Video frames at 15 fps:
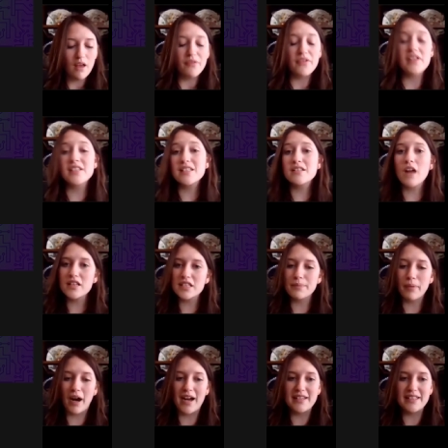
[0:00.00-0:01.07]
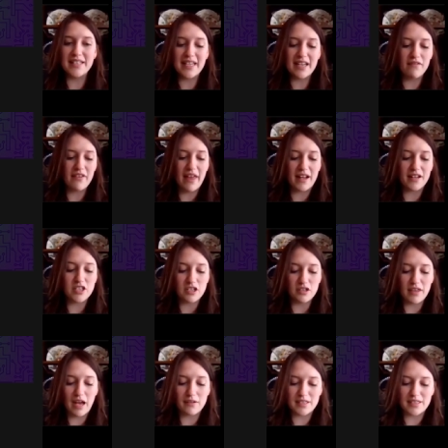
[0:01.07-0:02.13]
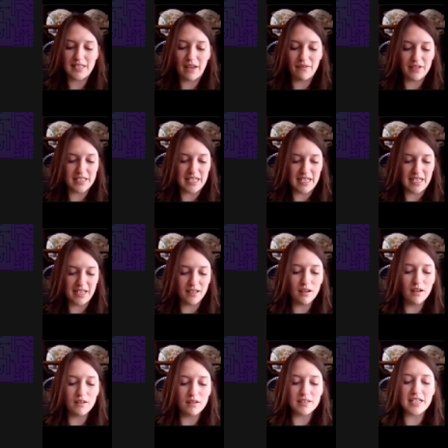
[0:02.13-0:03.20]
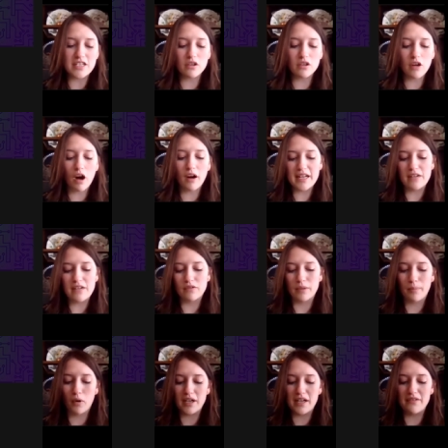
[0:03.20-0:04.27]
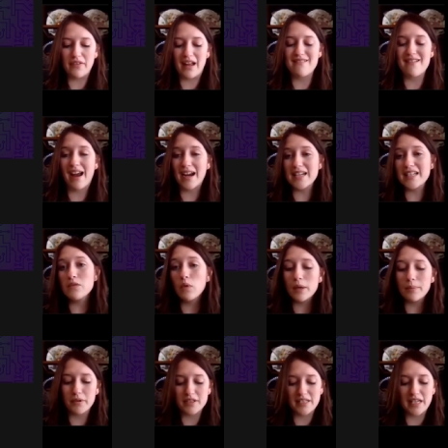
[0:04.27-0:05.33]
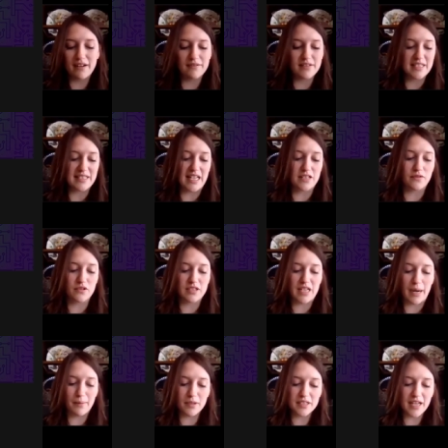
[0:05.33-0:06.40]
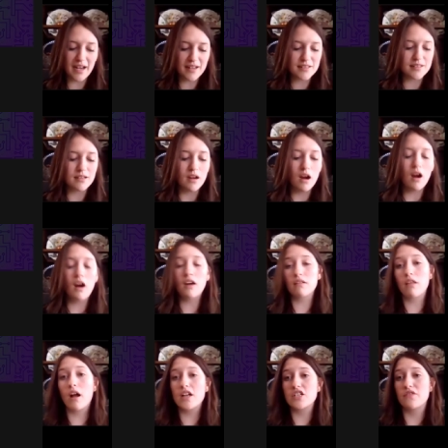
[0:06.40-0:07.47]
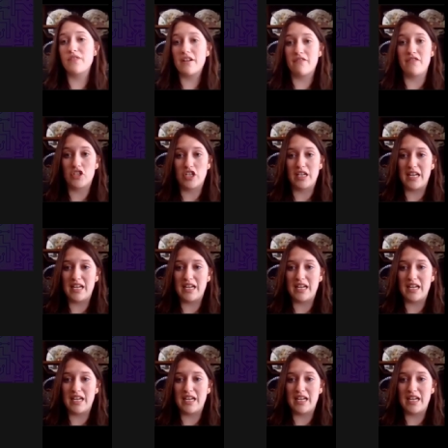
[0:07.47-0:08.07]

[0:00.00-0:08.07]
This is not surprising given that in 2017, Digital Guardian reported that 91% of successful cyber attacks are launched via phishing